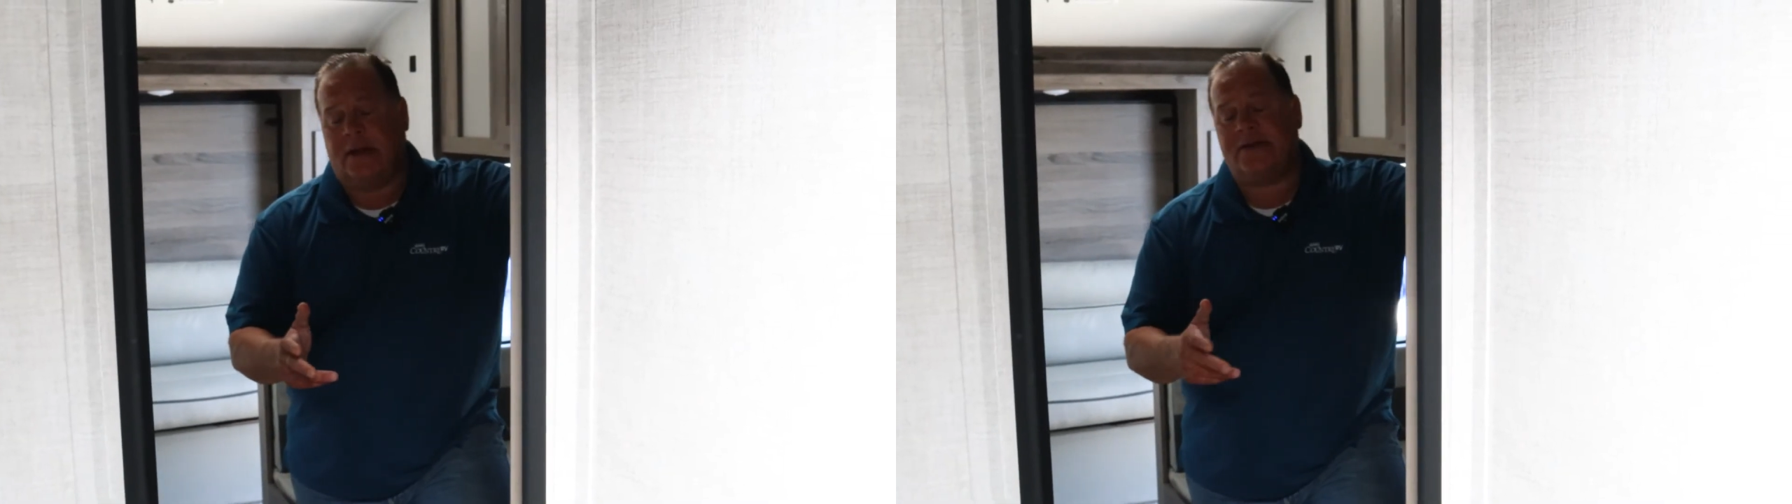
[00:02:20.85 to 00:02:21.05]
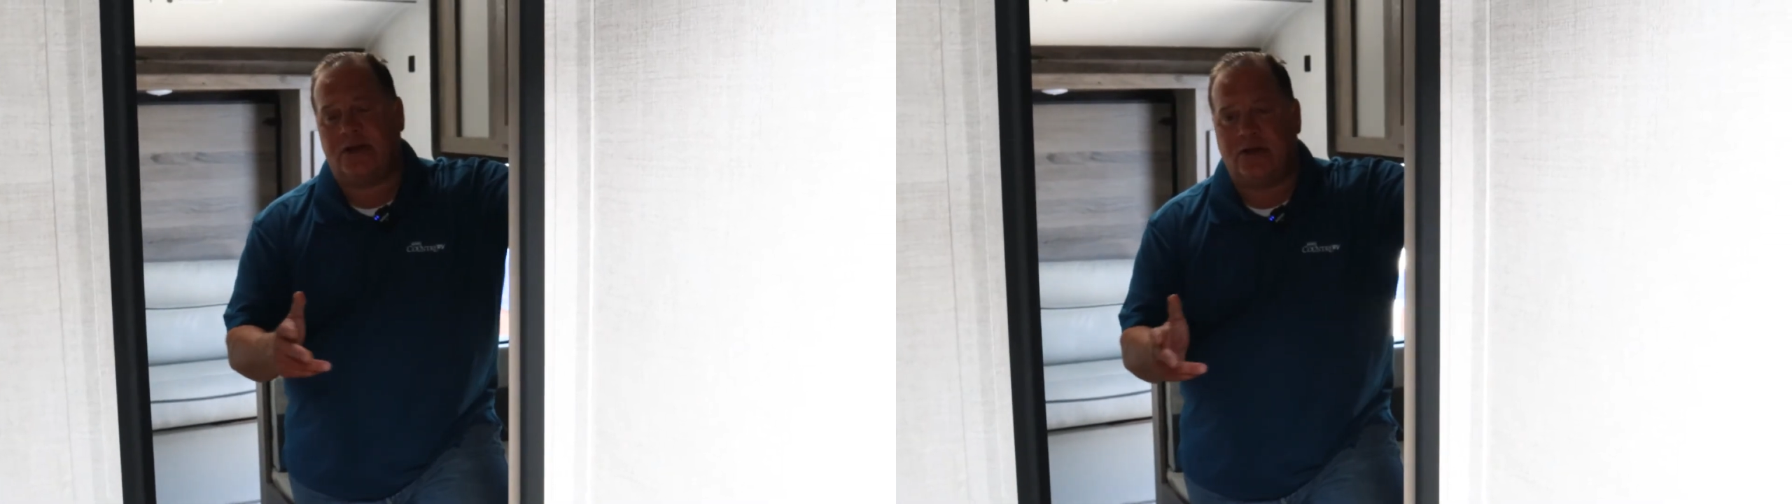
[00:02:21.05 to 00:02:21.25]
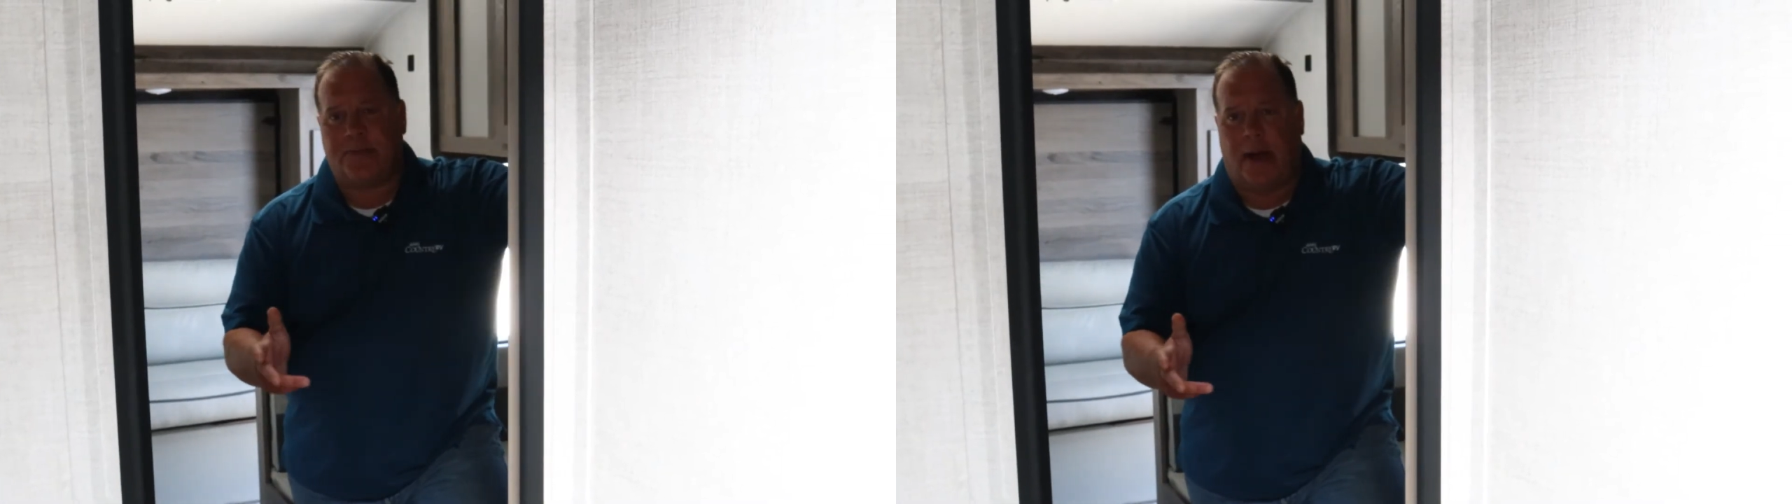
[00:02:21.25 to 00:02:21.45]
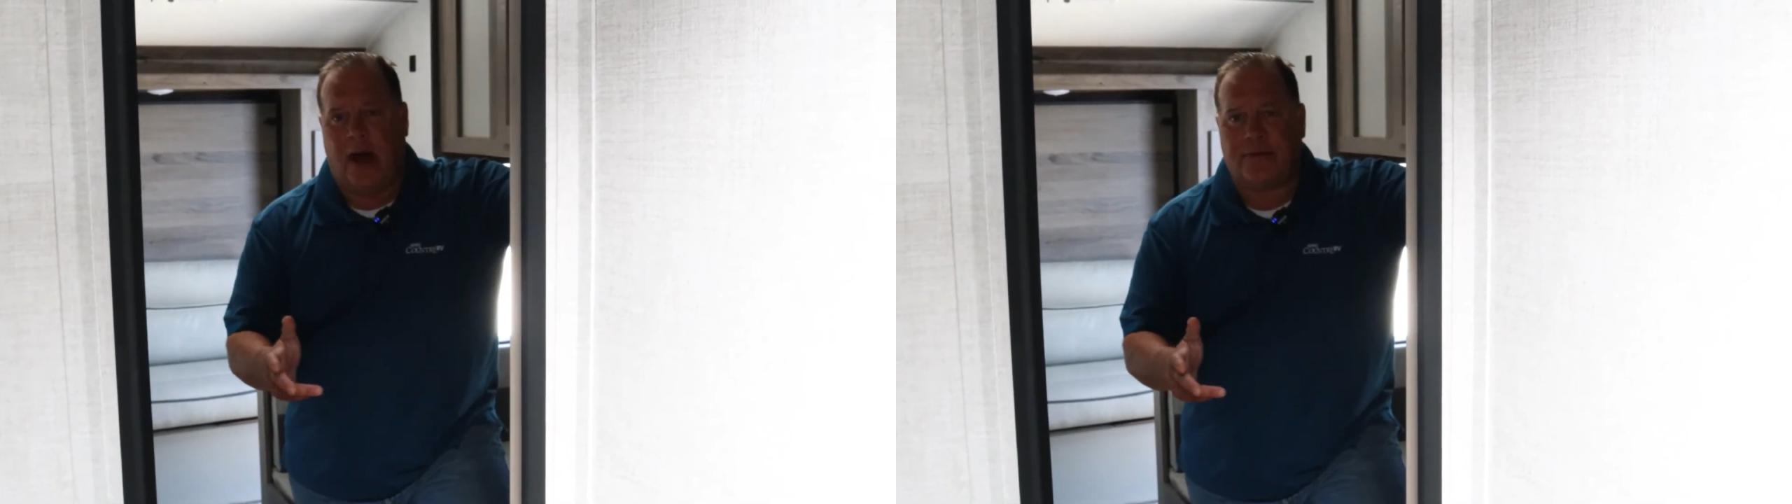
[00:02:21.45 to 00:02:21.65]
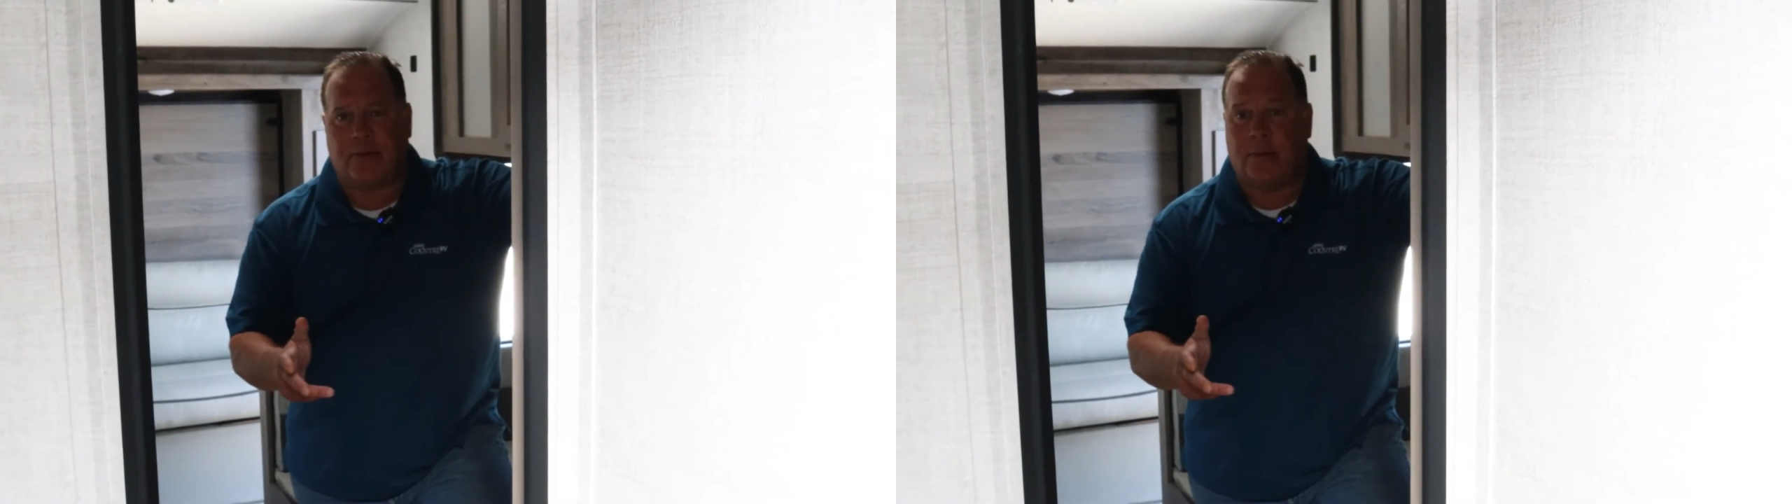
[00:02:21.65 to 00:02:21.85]
this huge
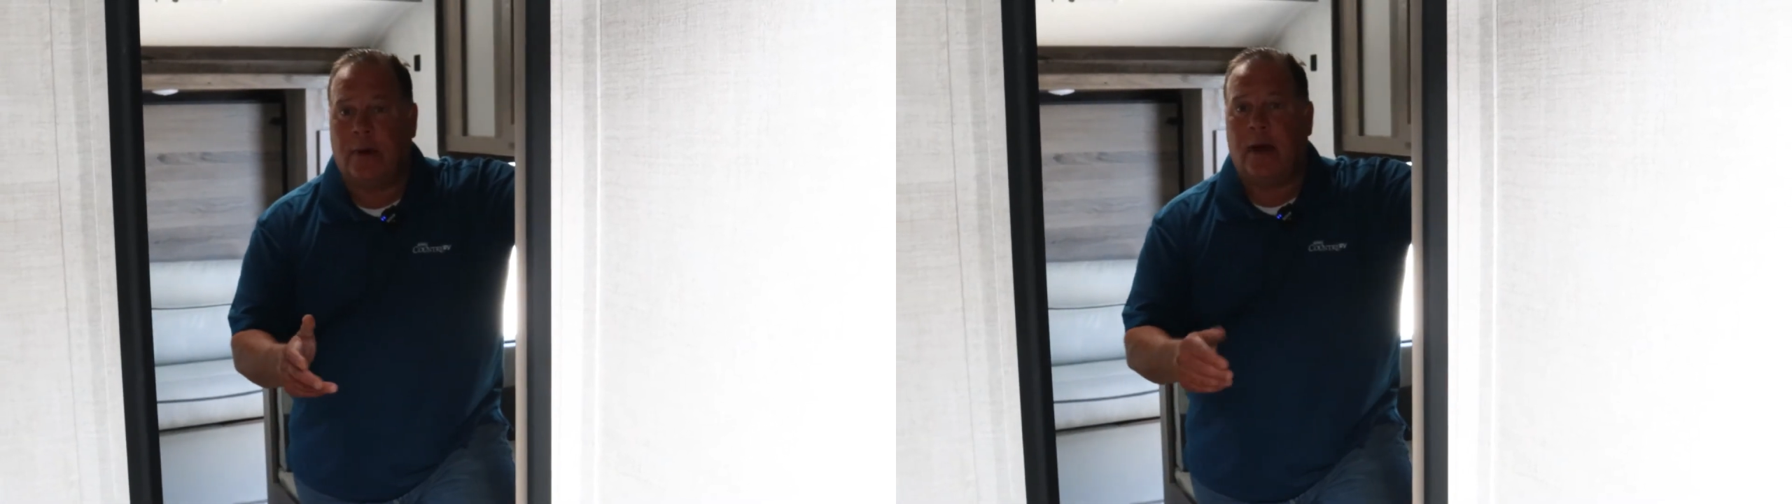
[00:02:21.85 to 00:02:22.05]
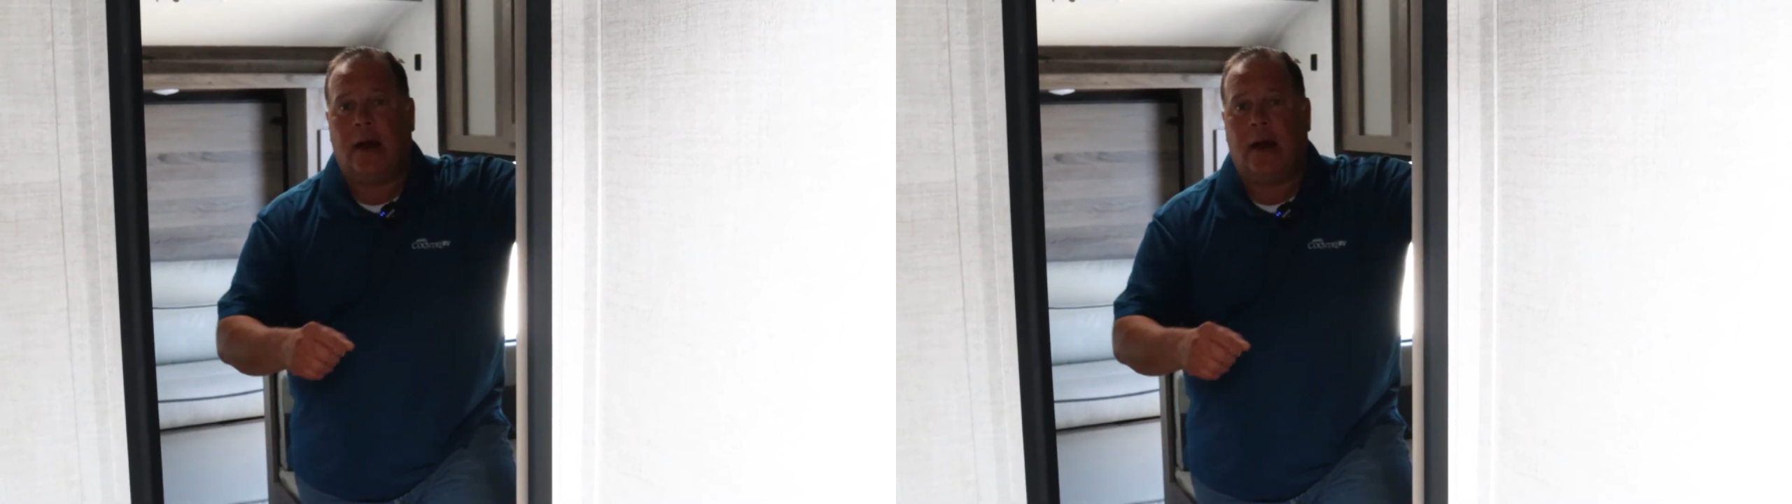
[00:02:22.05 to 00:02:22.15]
bathroom,